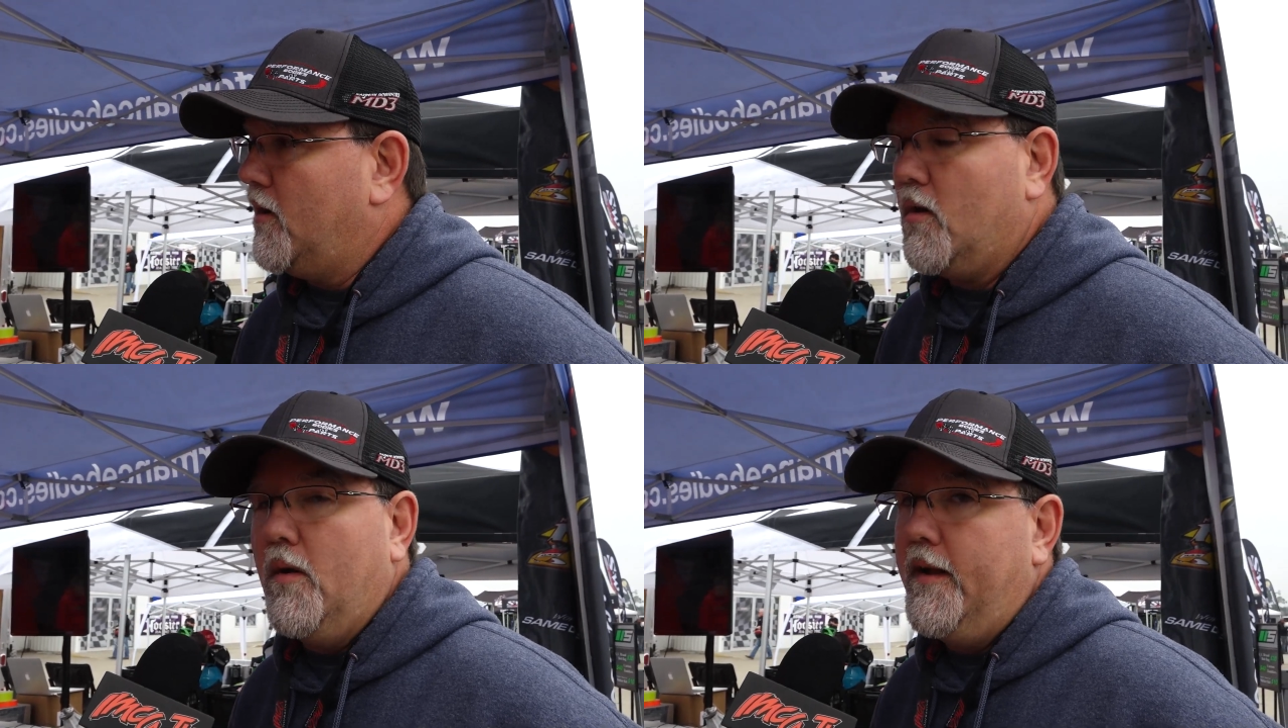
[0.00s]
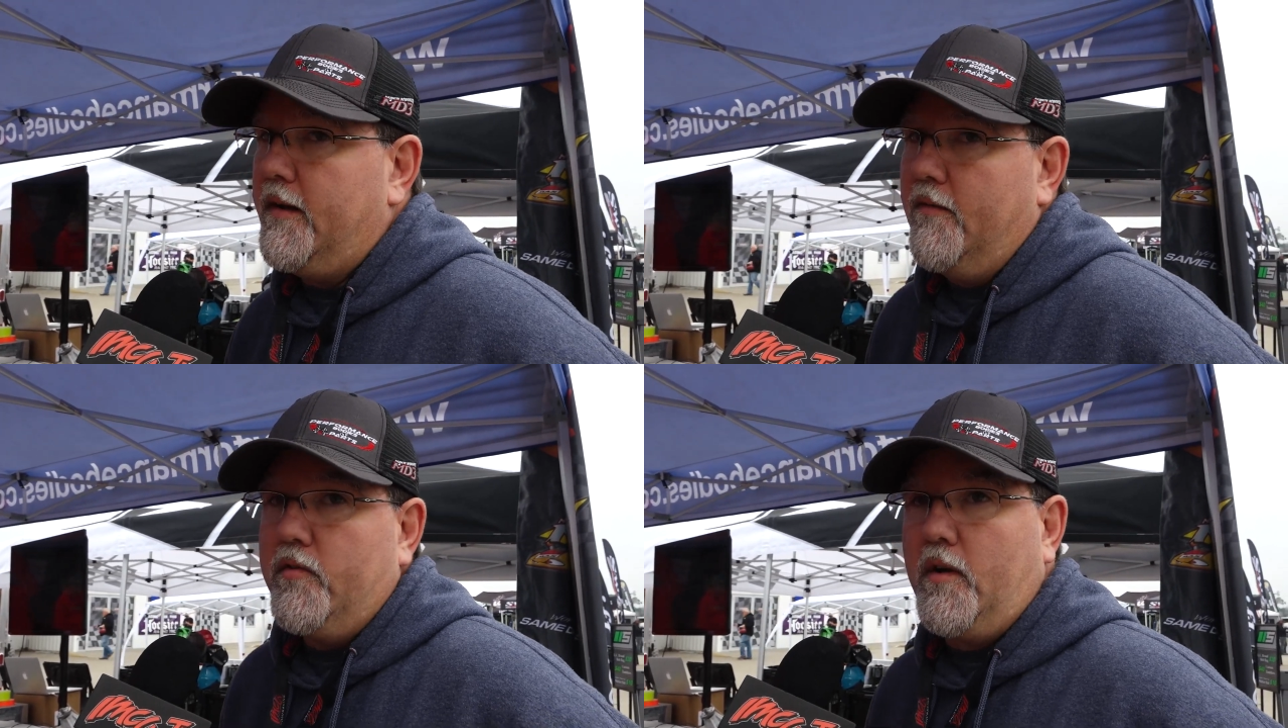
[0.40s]
or go ahead and
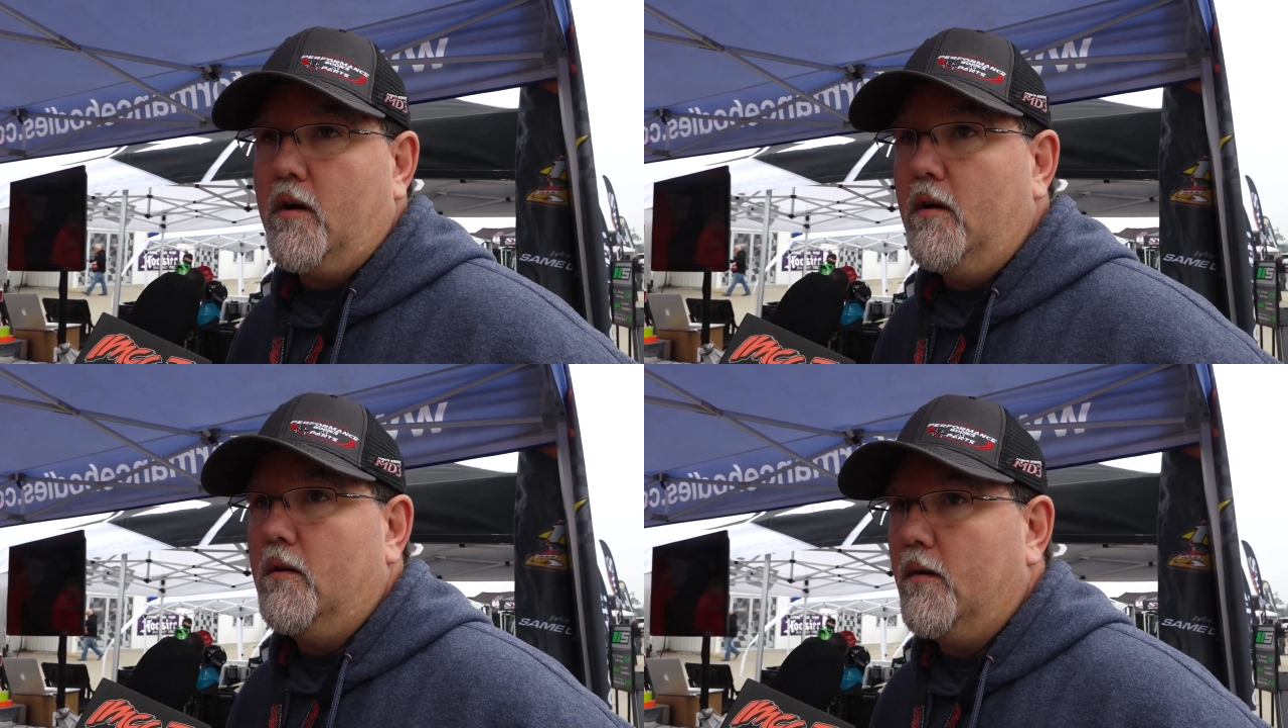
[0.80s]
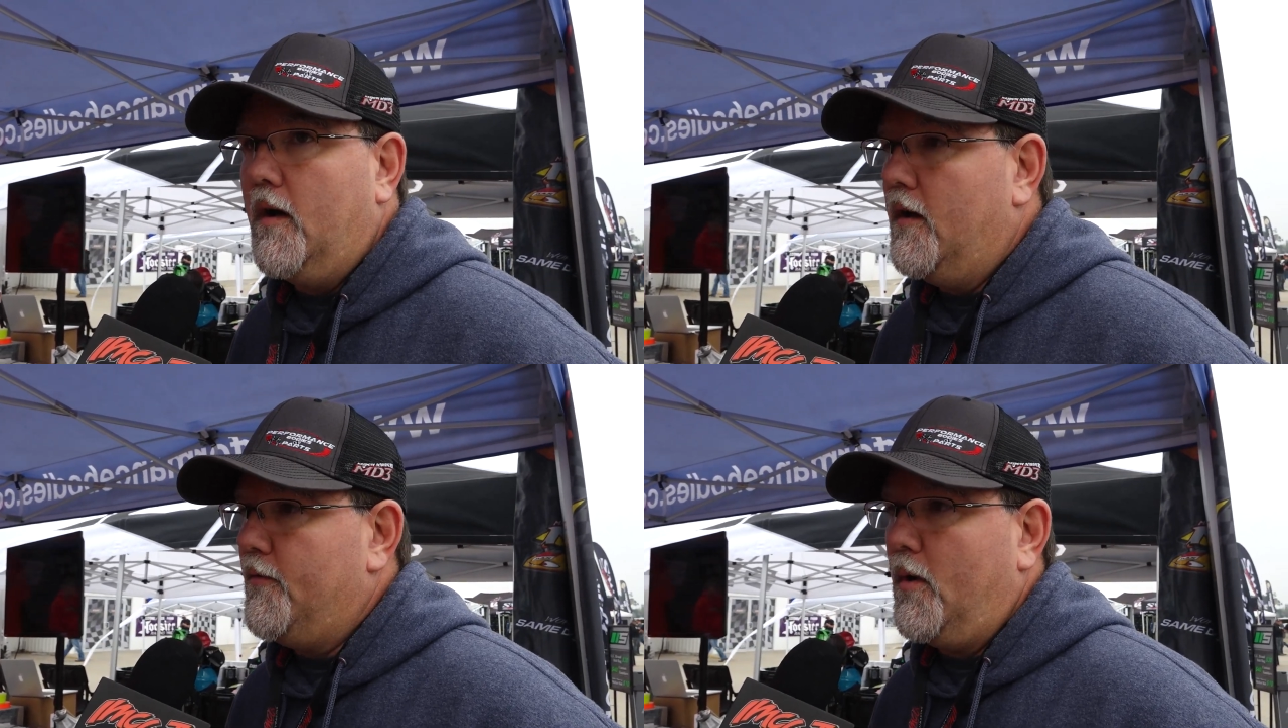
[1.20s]
give us a call,
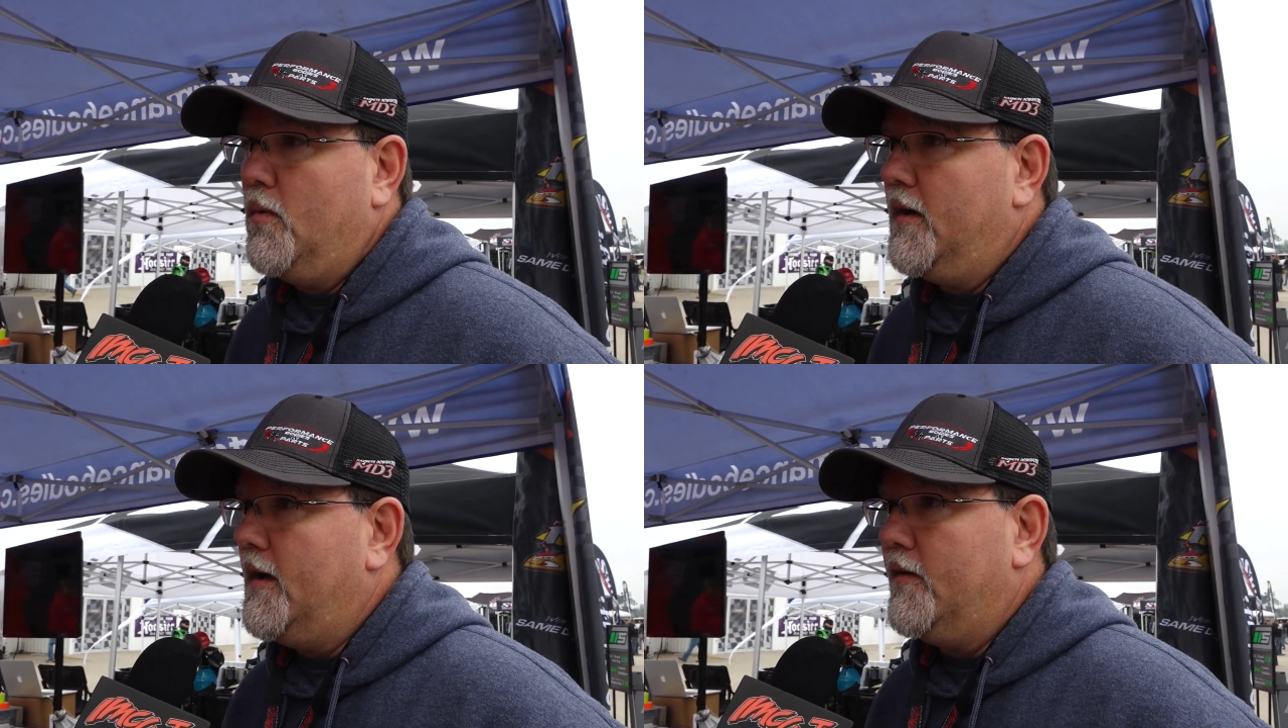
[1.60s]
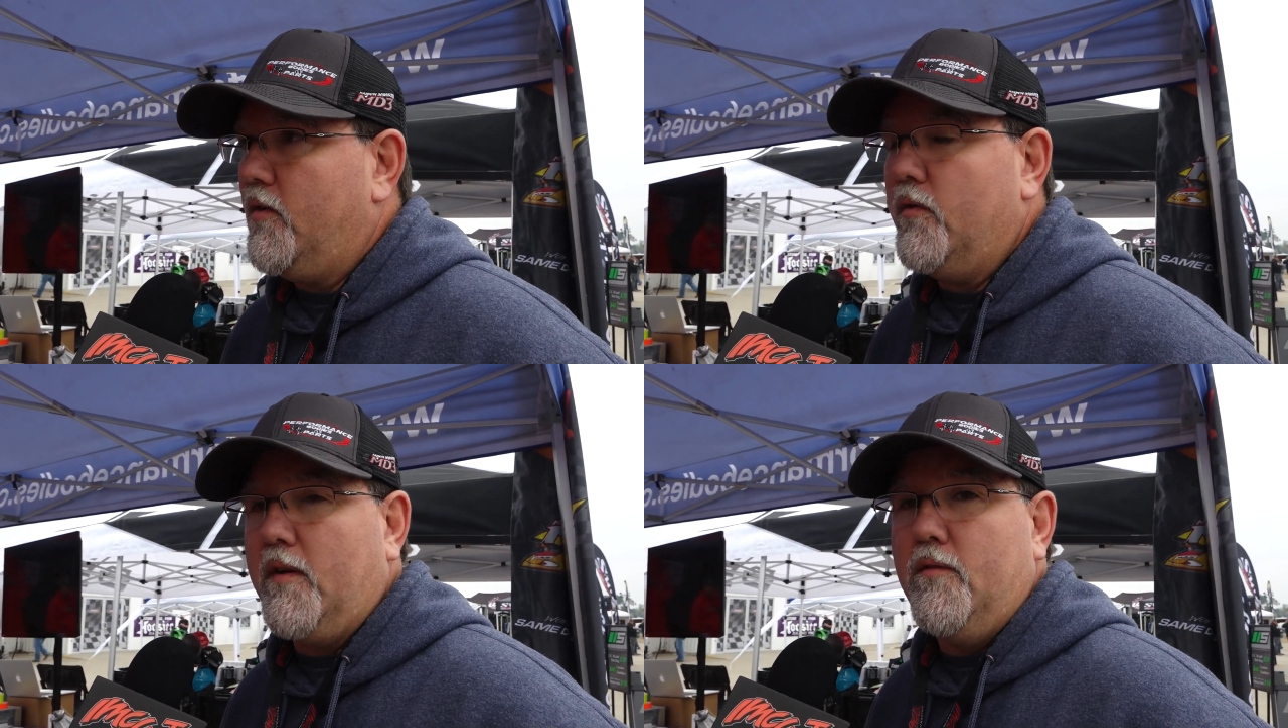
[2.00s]

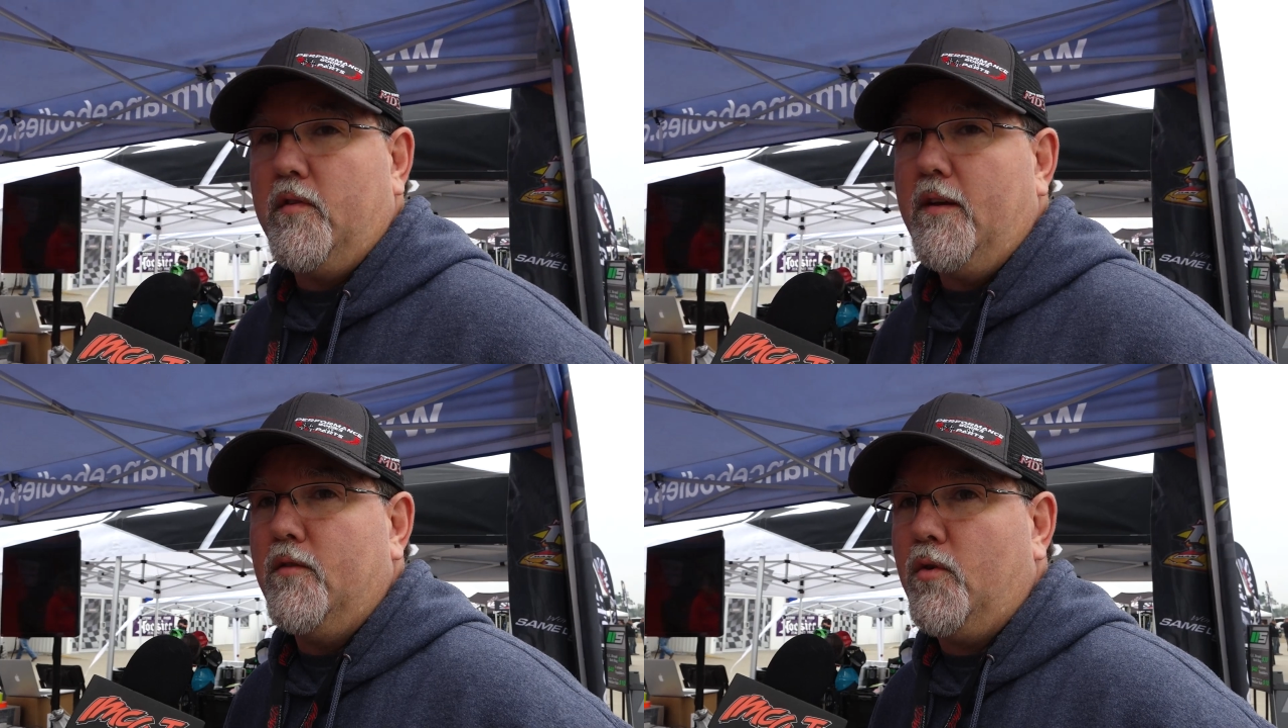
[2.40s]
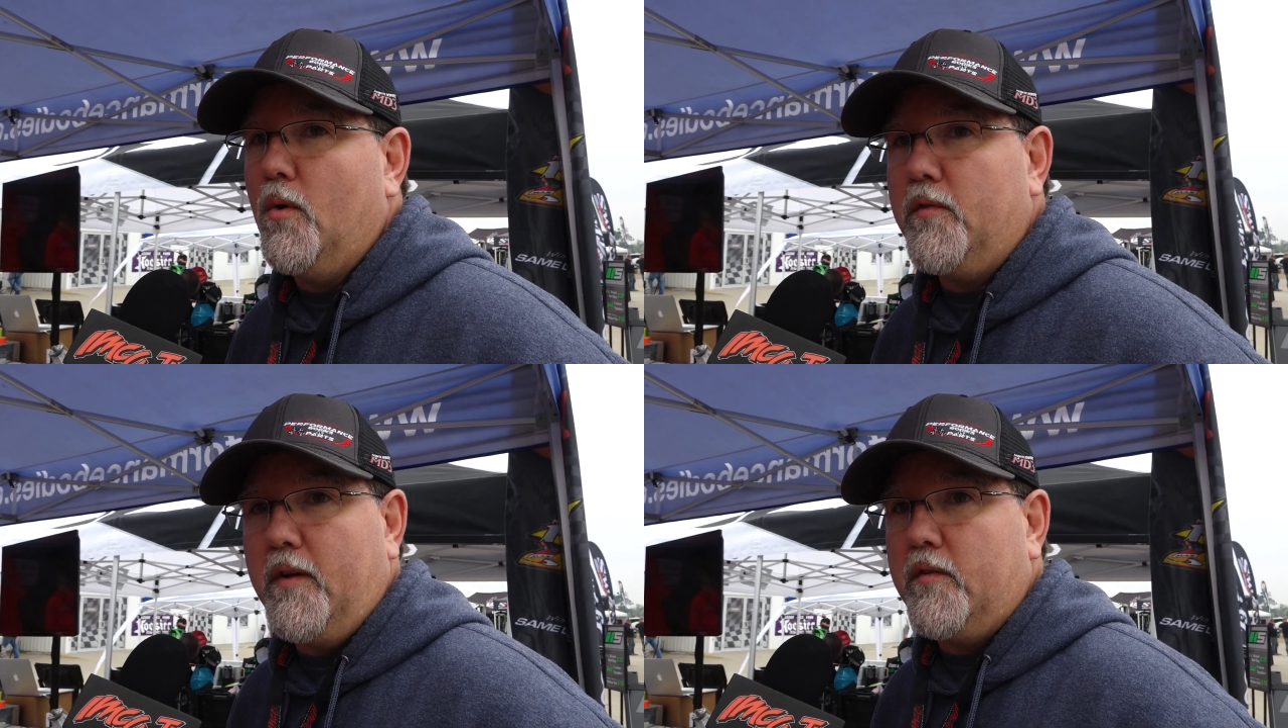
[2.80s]

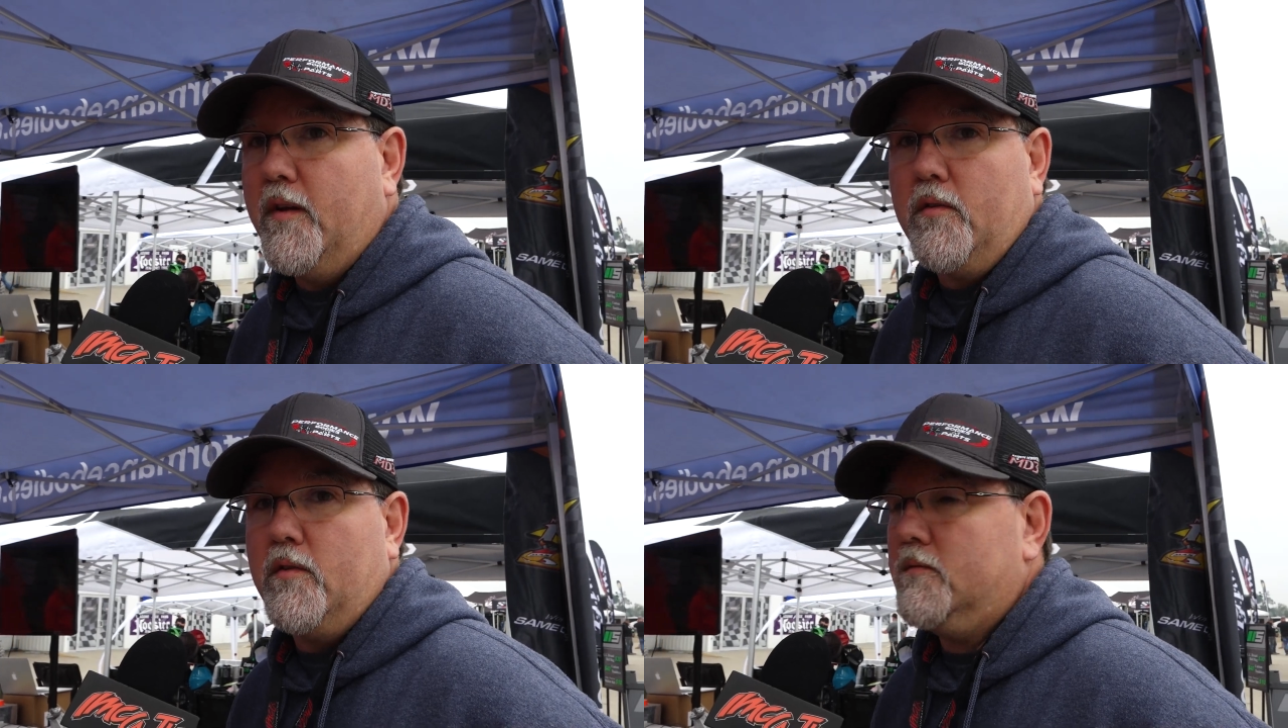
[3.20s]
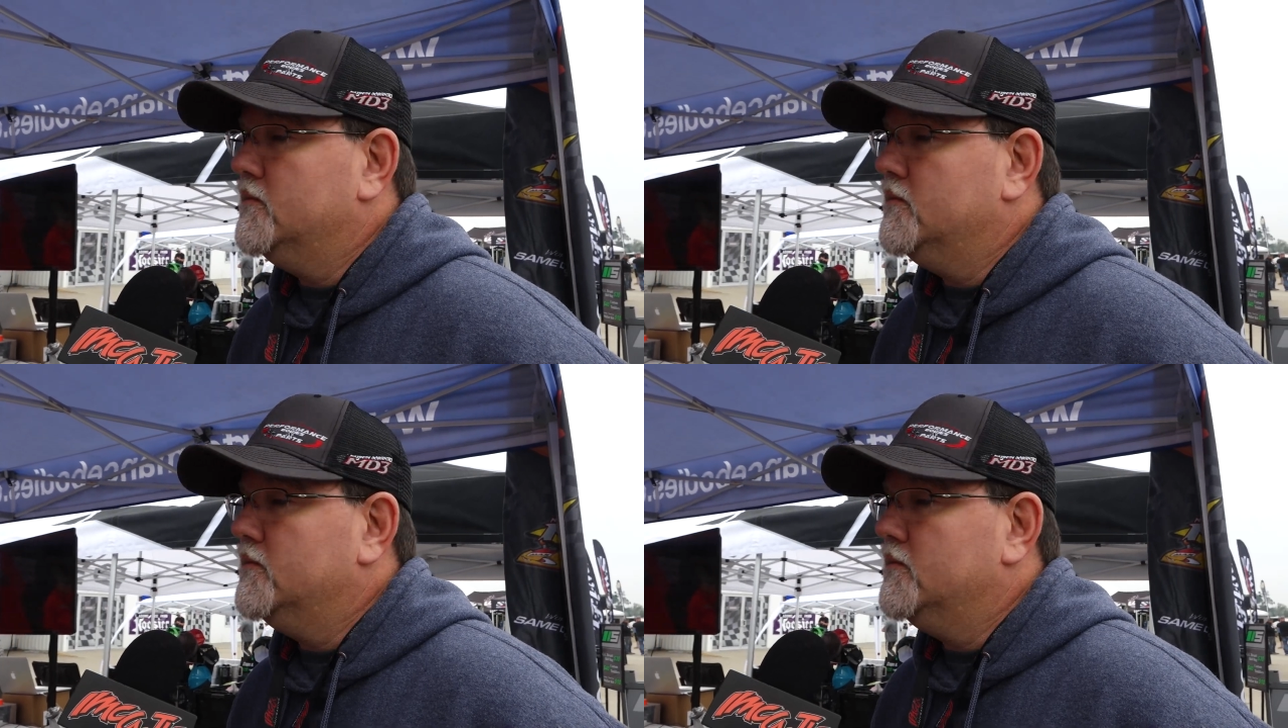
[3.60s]
319-277-2066.